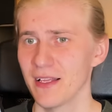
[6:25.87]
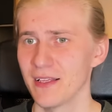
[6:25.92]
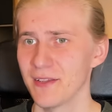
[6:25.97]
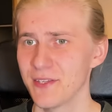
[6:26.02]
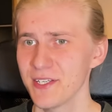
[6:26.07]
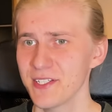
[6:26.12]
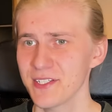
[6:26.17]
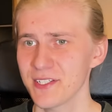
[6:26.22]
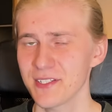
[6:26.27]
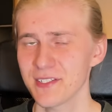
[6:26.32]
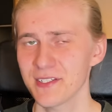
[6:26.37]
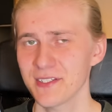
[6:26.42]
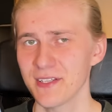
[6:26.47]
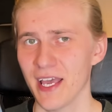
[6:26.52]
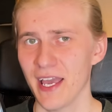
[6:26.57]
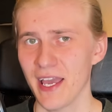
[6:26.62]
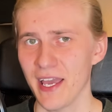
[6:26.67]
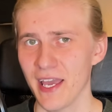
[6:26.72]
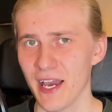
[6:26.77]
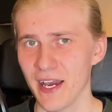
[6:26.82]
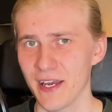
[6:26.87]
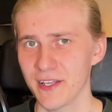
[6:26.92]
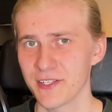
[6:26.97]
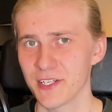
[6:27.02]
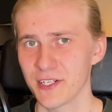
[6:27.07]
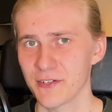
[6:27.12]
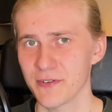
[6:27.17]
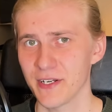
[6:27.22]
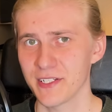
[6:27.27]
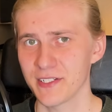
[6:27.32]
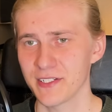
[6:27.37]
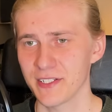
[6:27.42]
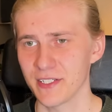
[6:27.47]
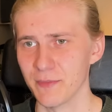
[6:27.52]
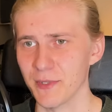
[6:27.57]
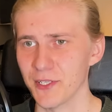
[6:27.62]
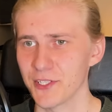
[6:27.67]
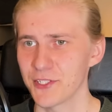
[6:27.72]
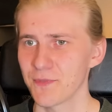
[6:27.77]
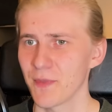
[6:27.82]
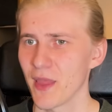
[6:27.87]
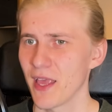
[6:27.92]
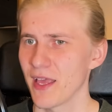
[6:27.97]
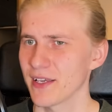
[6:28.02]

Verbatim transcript: This is an AI generated image.